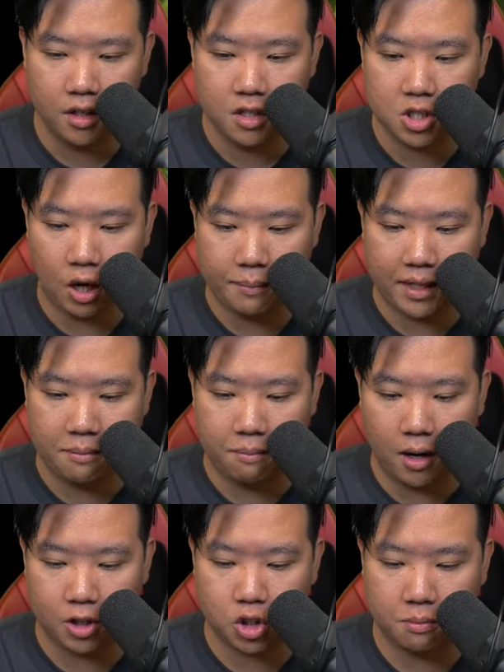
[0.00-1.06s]
So I'm gonna
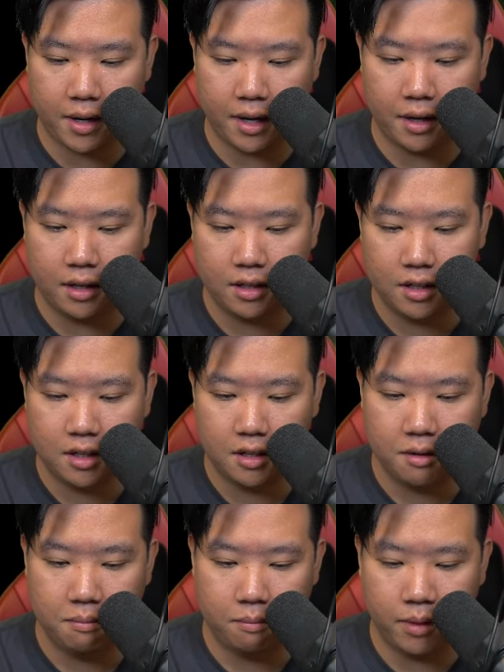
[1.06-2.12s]
march my
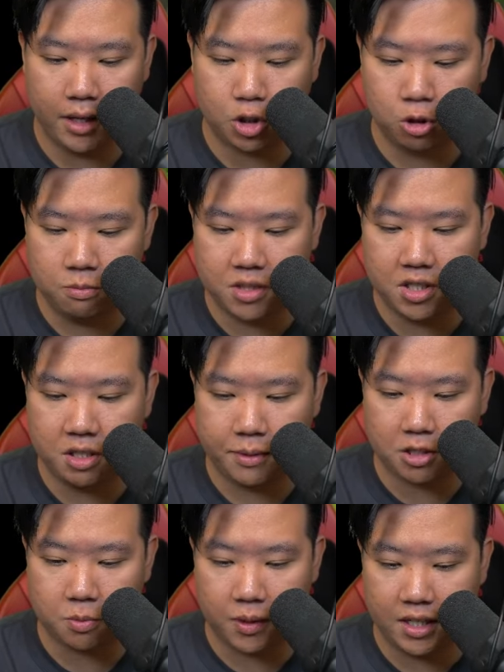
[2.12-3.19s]
troops in here
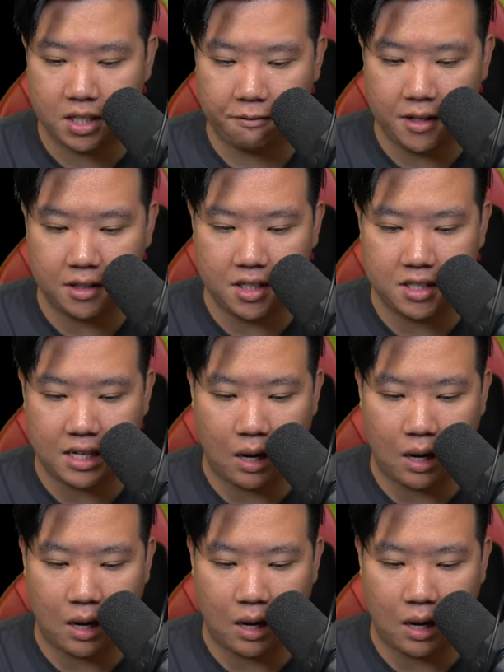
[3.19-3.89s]
because we're gonna defeat these.